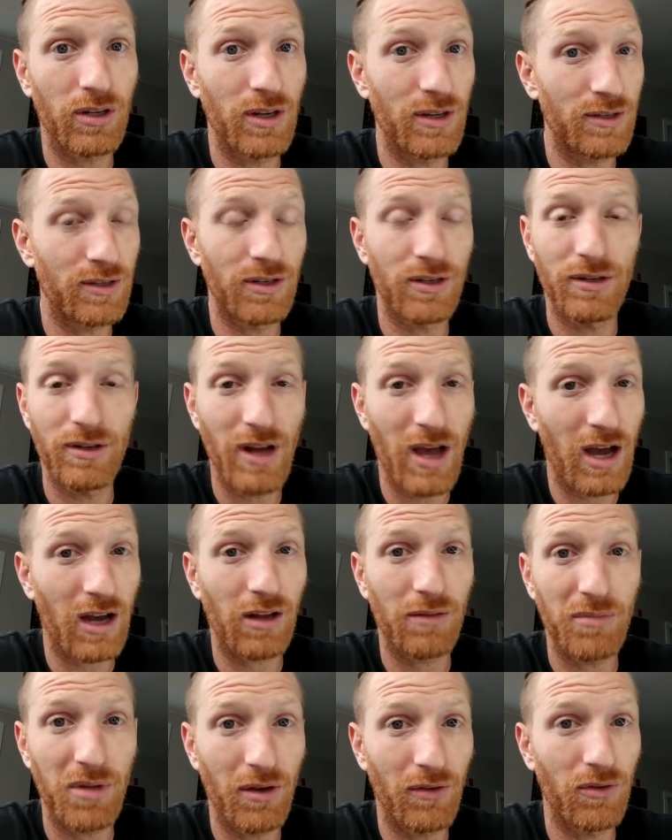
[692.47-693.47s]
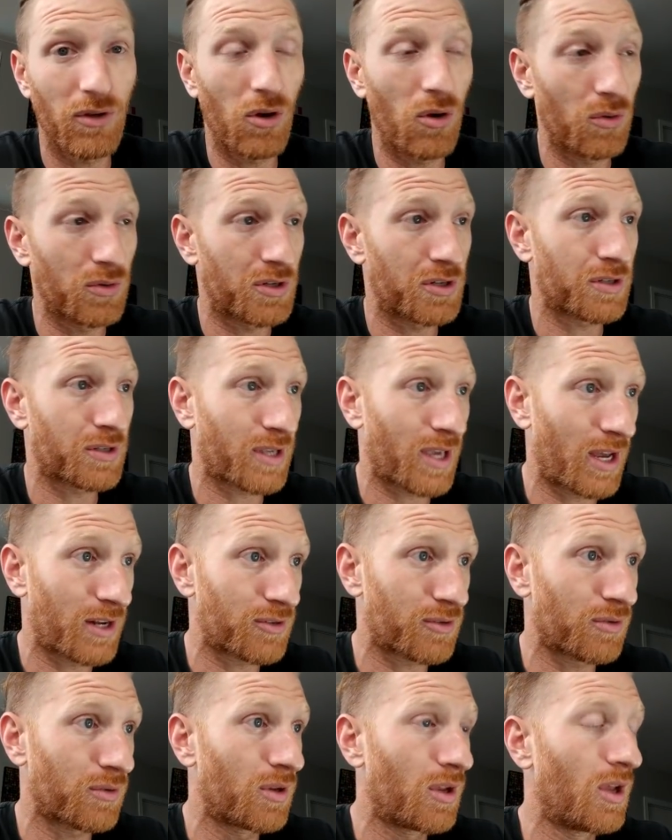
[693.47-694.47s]
because you're not going to be able to hold your
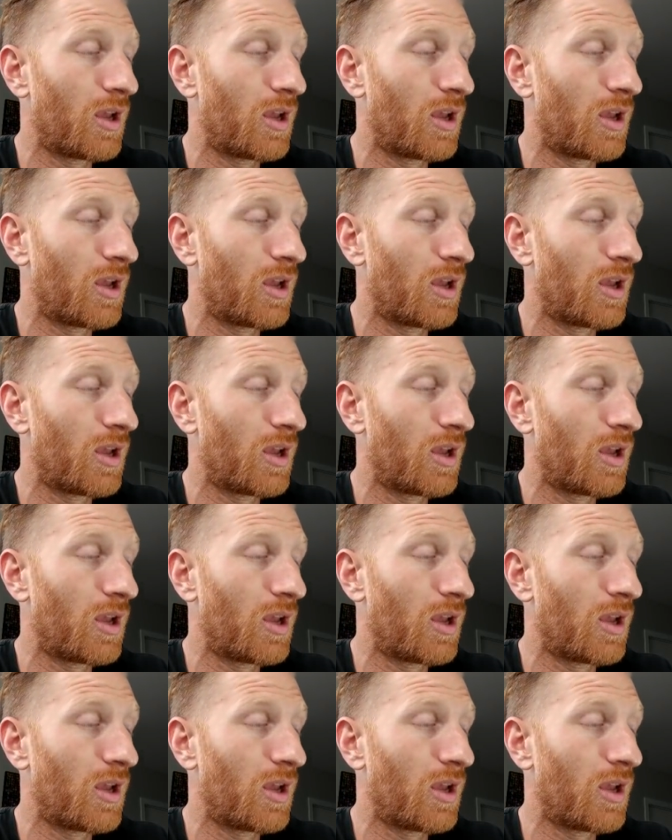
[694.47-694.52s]
schedule.